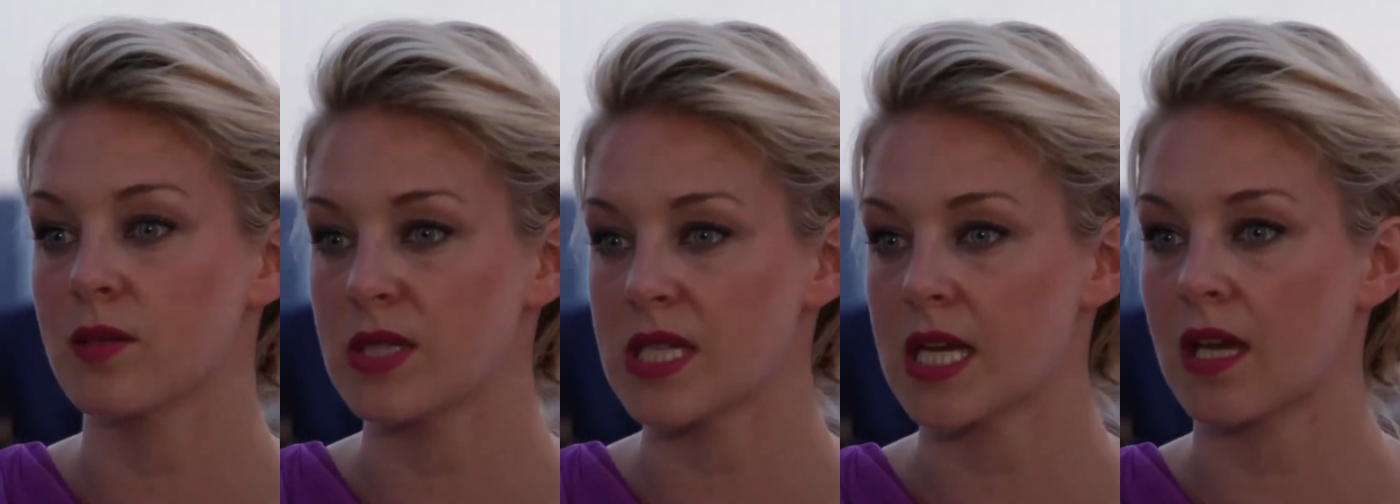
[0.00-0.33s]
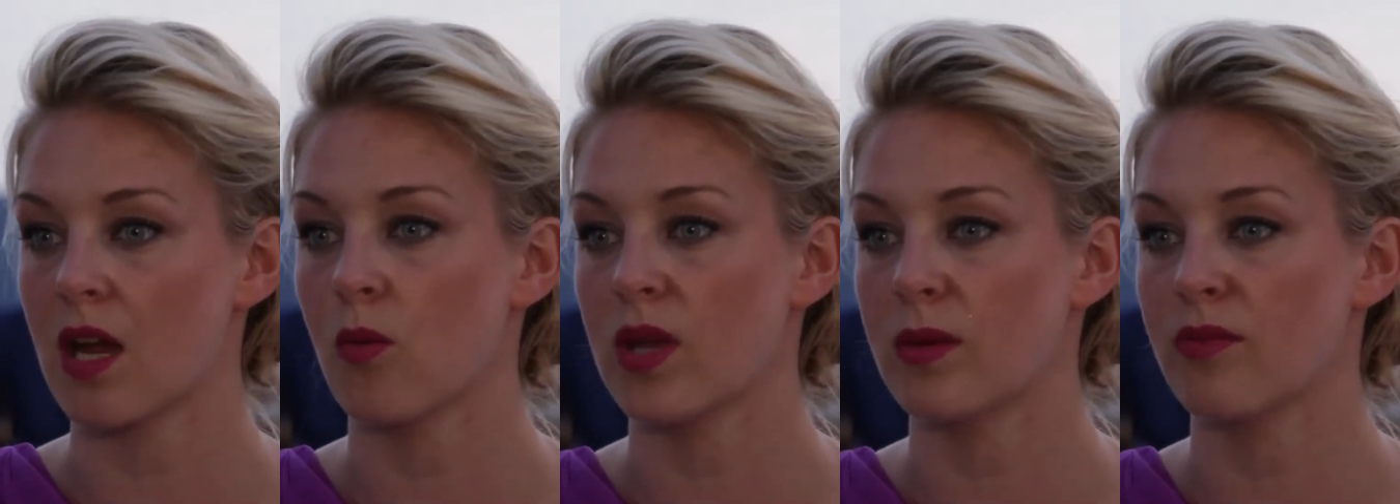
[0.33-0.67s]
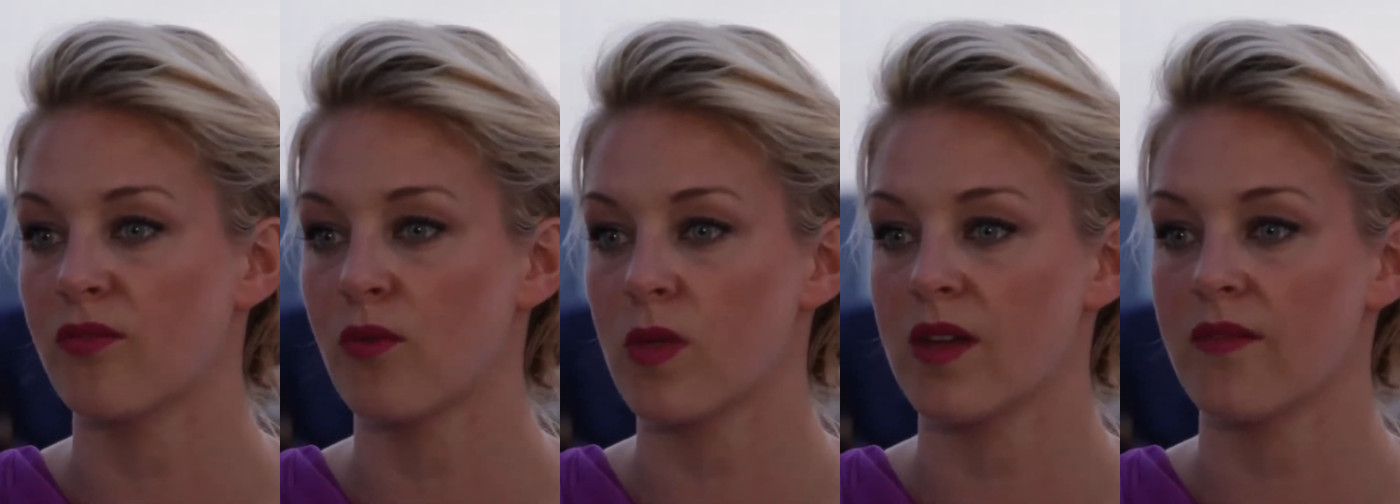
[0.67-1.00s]
so we take it a week
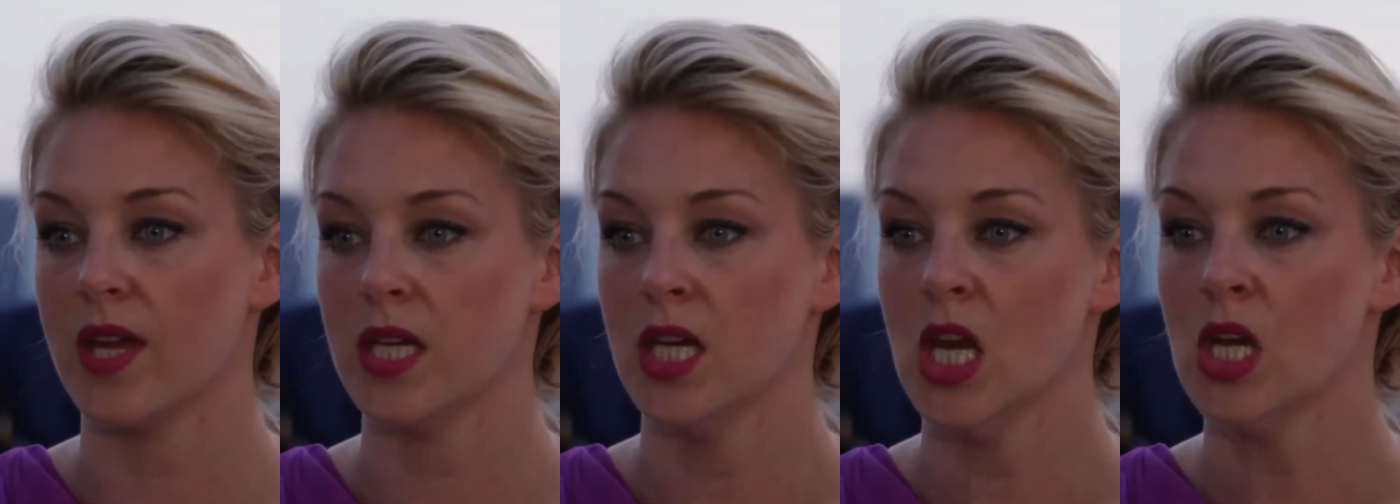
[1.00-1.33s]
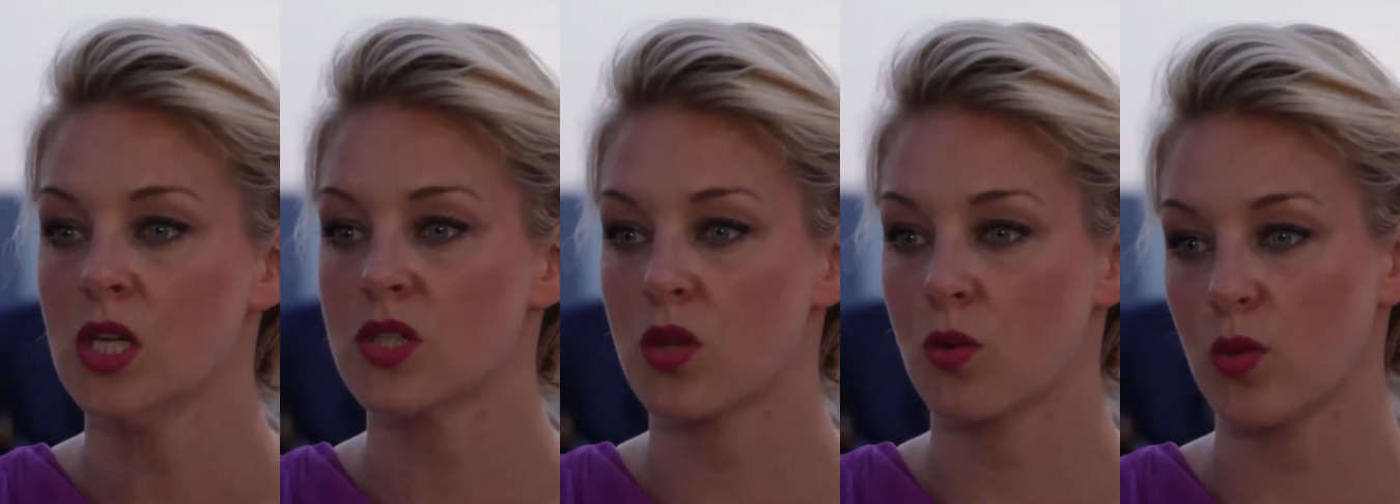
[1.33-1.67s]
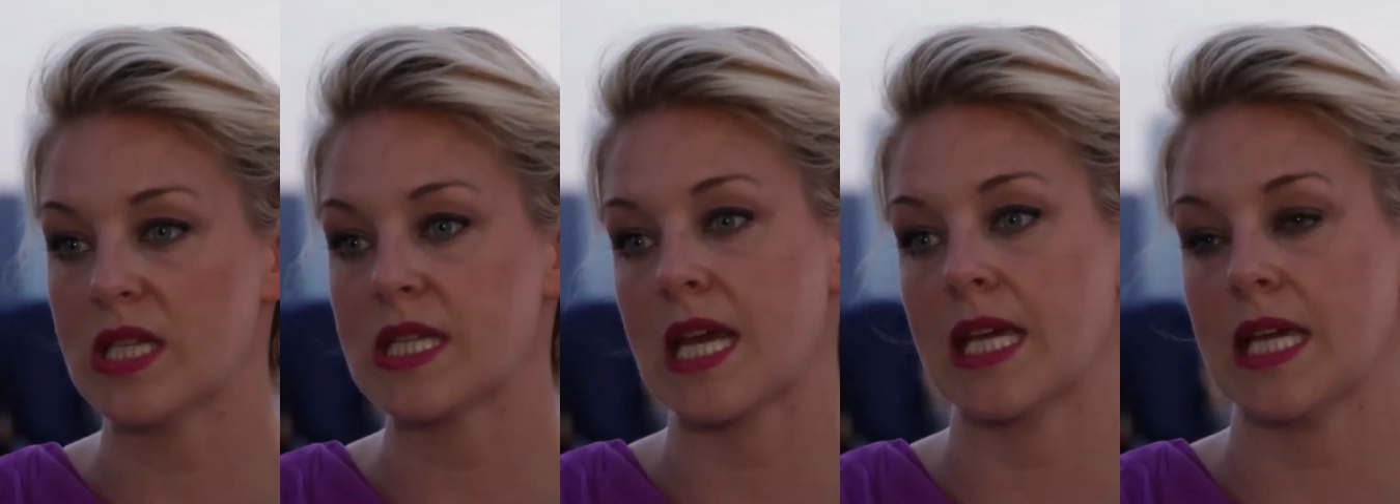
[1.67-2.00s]
before the event so that
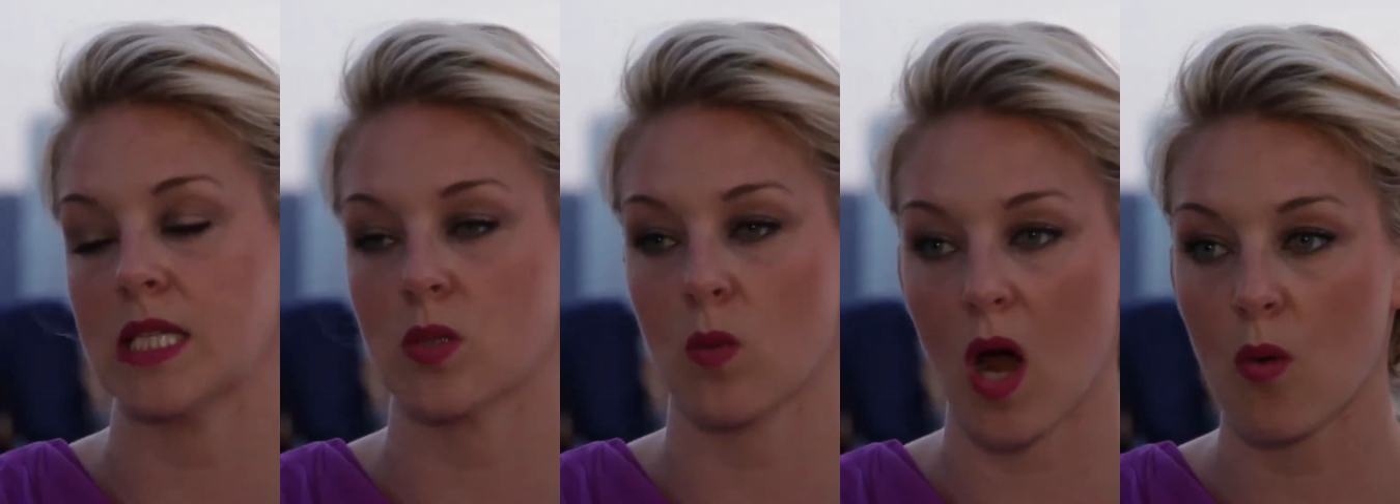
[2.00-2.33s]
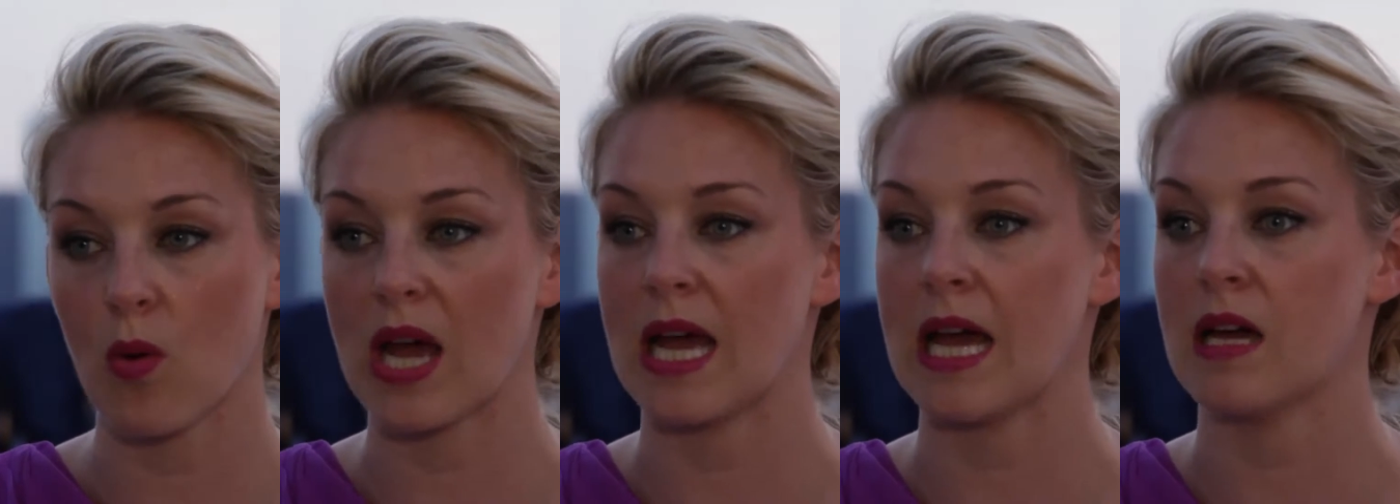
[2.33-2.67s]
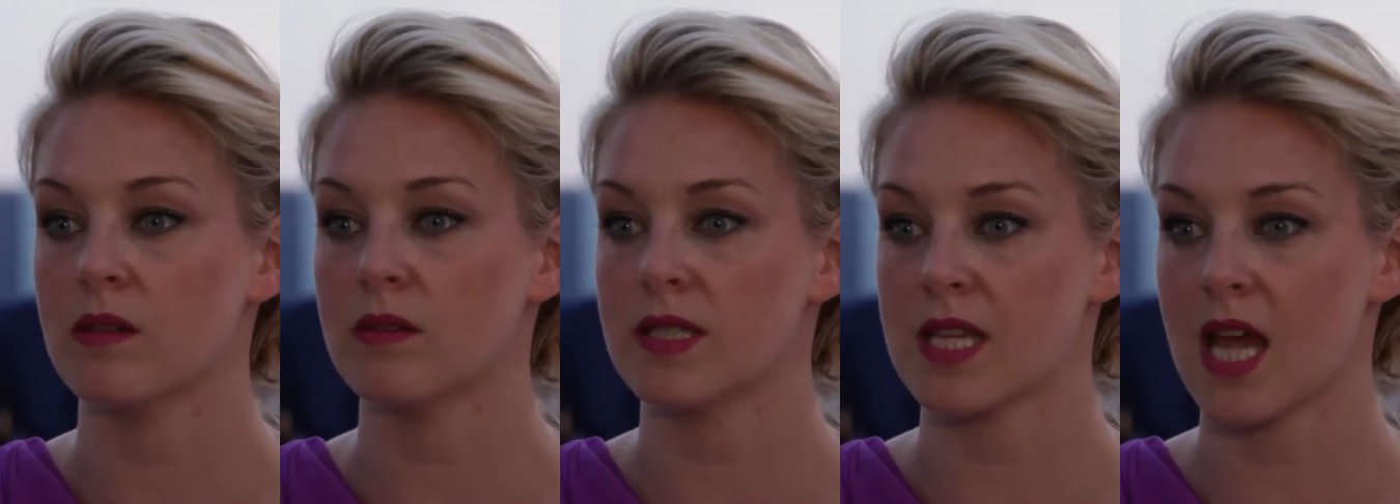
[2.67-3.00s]
we take it to our
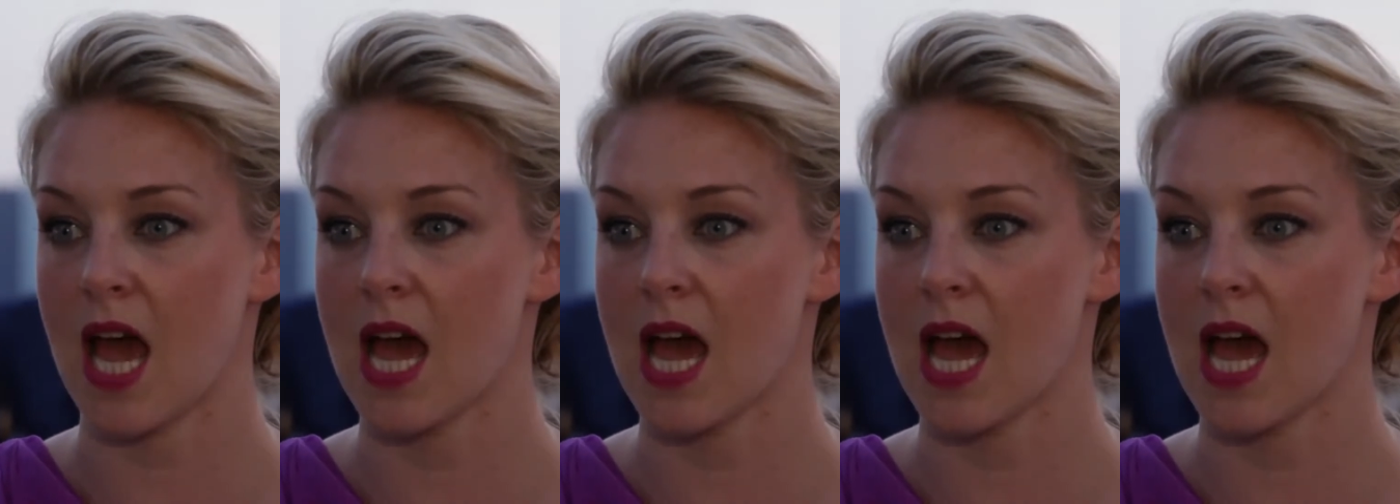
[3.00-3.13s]
warehouse